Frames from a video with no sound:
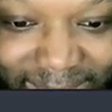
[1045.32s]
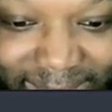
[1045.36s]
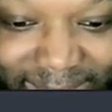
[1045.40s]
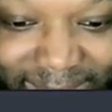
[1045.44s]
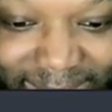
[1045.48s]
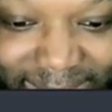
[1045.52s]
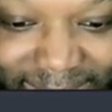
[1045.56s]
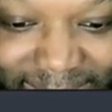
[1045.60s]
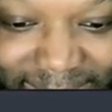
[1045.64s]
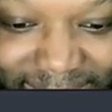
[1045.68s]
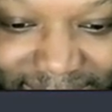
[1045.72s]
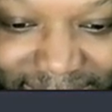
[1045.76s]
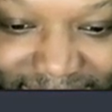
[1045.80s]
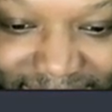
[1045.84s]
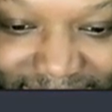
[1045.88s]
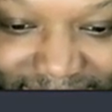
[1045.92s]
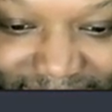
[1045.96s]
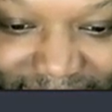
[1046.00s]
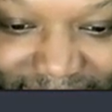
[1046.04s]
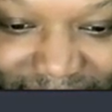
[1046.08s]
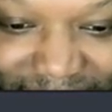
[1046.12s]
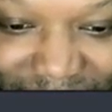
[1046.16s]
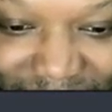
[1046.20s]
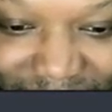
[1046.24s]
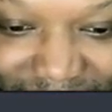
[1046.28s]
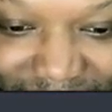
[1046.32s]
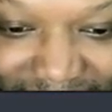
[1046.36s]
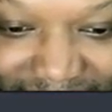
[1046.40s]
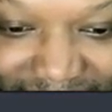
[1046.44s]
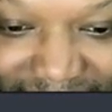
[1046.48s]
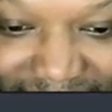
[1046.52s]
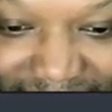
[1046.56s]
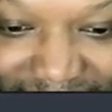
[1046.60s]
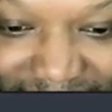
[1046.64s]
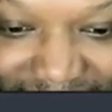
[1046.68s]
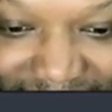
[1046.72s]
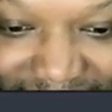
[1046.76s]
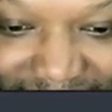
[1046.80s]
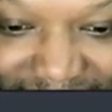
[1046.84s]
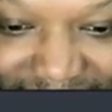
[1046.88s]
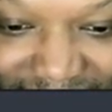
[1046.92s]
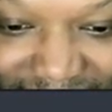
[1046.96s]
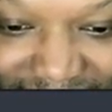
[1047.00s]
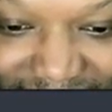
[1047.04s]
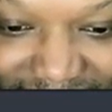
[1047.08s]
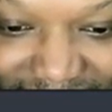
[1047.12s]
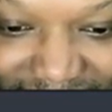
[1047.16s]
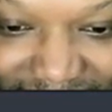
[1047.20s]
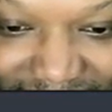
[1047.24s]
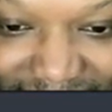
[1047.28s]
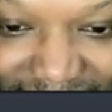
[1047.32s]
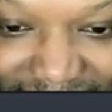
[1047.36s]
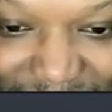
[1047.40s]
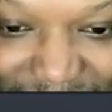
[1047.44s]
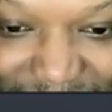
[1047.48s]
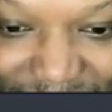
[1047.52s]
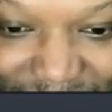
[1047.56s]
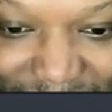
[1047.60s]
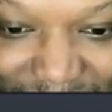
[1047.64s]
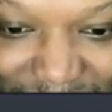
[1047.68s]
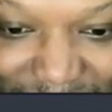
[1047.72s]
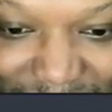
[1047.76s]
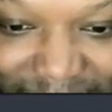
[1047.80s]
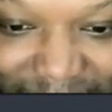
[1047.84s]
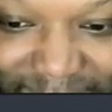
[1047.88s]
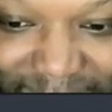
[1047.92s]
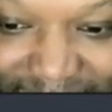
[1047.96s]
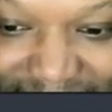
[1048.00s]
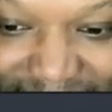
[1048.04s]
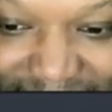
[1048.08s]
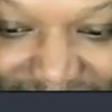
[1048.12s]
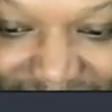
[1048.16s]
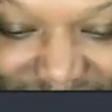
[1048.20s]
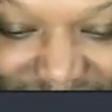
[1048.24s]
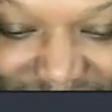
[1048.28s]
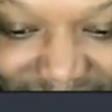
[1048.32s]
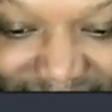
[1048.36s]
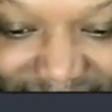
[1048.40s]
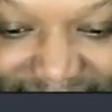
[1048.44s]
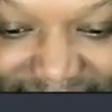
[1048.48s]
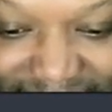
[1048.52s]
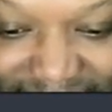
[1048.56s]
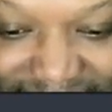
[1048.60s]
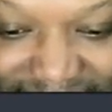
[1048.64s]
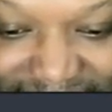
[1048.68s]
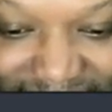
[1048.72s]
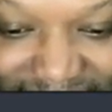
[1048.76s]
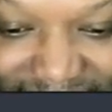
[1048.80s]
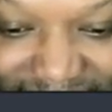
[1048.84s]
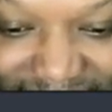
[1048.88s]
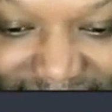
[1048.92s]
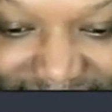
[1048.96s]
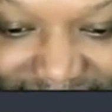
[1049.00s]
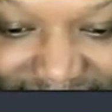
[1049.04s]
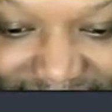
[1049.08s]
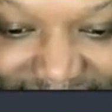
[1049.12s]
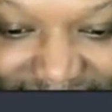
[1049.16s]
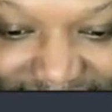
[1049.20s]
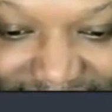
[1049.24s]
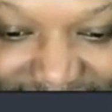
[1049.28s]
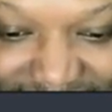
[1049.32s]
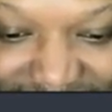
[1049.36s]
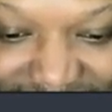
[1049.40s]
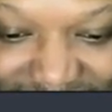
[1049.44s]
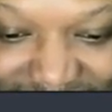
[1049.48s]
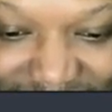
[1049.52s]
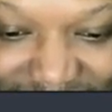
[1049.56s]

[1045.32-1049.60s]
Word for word: like do. I don't. I don't. I, I'm still trying this out, y'all.